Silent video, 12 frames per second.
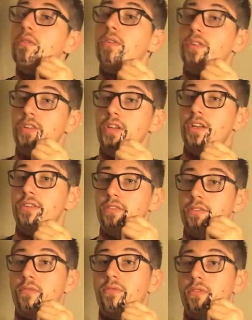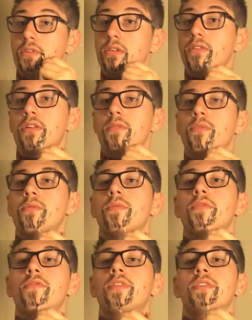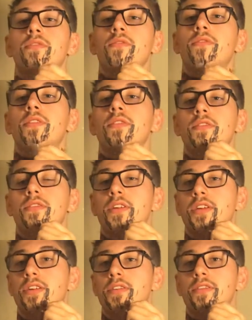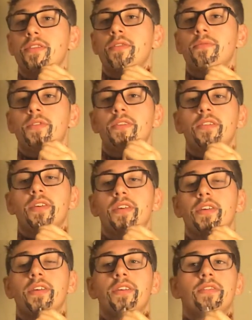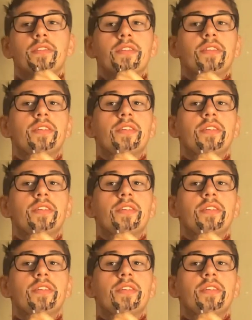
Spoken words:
Which, yes, this will look a lot more professional here in a second. Just give me a second, guys.